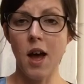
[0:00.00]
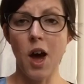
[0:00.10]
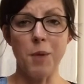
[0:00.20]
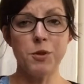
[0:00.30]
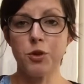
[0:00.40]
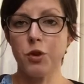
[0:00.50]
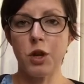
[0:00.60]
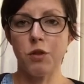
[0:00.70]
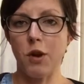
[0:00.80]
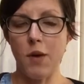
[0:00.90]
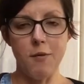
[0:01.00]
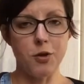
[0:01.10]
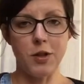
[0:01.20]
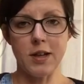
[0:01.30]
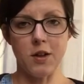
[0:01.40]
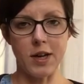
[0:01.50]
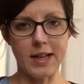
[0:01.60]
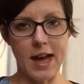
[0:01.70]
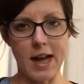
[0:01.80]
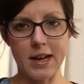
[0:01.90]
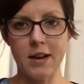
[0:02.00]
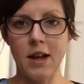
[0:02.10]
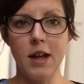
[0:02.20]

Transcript: I'm just trying to throw everything that I can